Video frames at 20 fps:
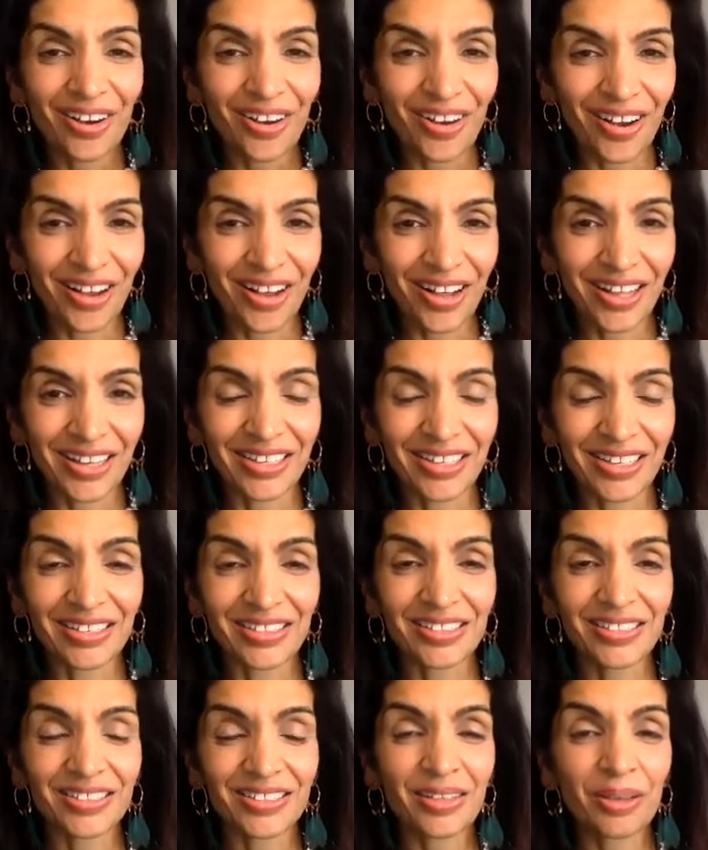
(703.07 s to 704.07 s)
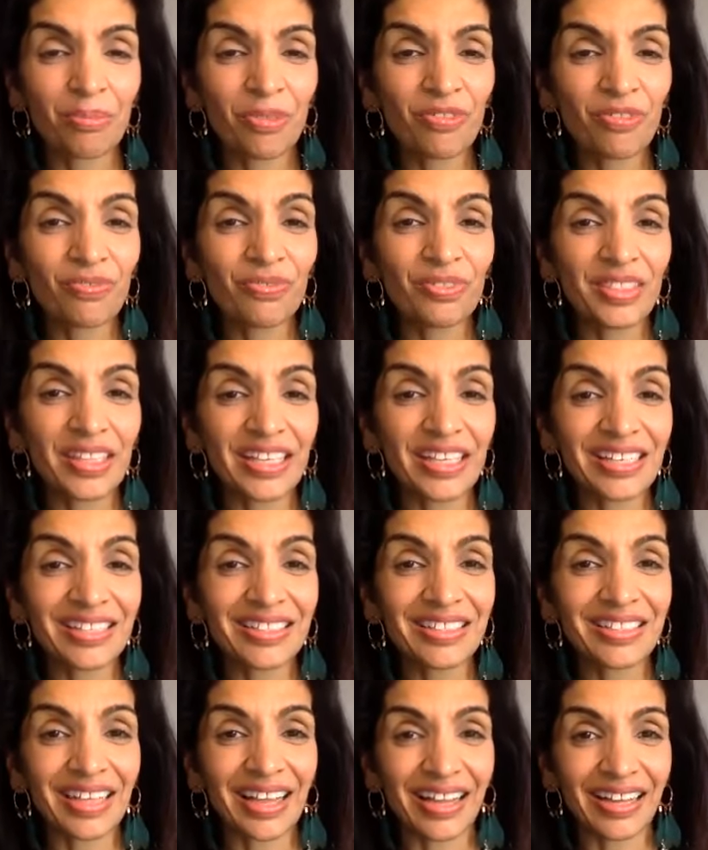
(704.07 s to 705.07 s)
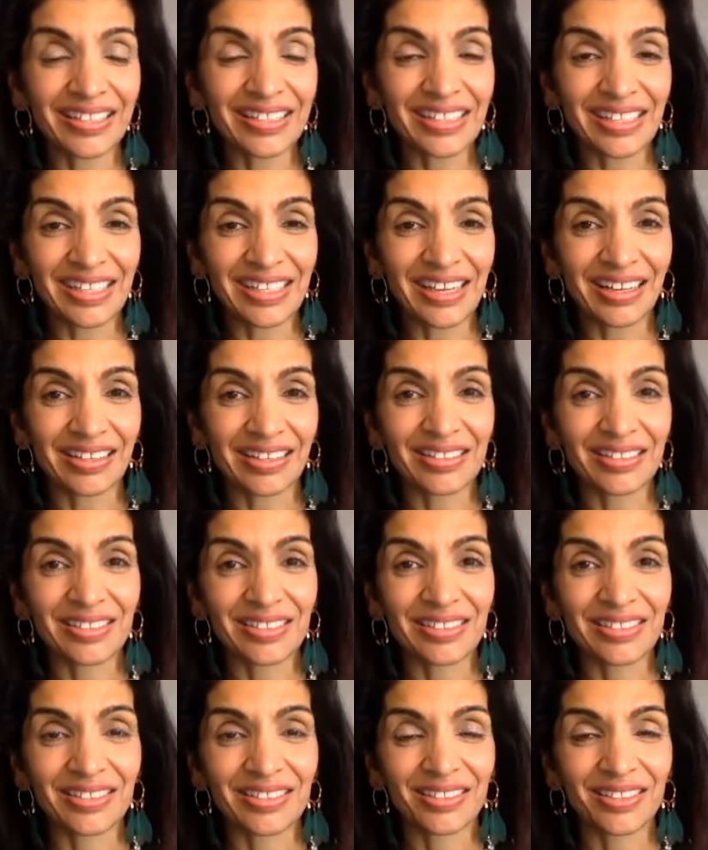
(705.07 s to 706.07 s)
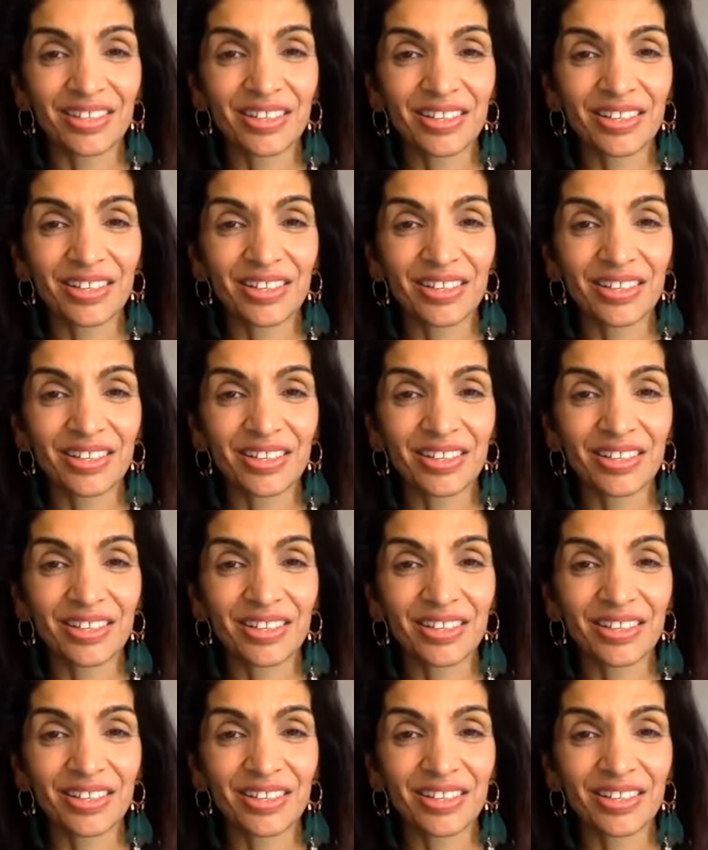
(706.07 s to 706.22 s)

on some of these ideas.